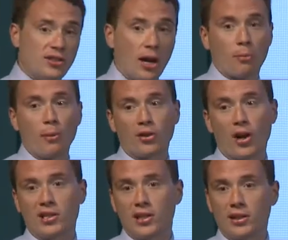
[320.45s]
depth
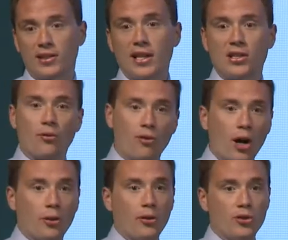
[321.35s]
migrating the data
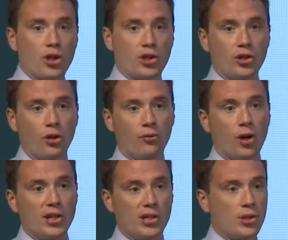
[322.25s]
rather than just your
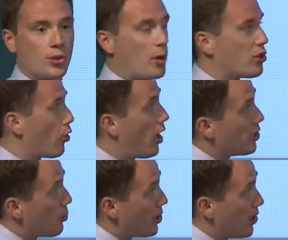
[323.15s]
horizons when
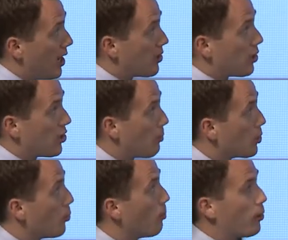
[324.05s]
trying to assess the
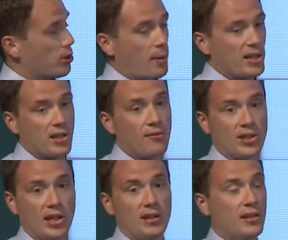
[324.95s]
subsalt
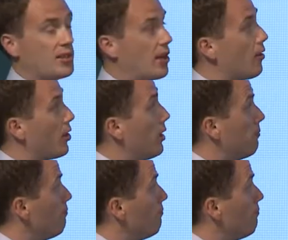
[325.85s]
prospectivity in this area.